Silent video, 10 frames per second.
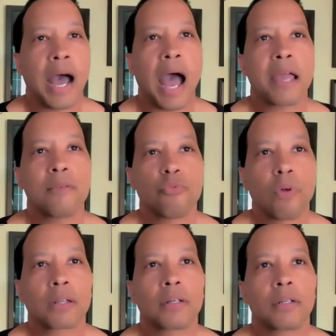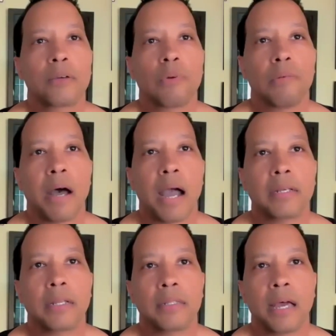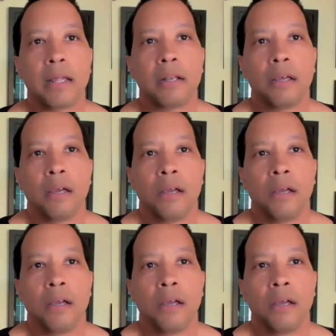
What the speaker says: I am regularly reminded that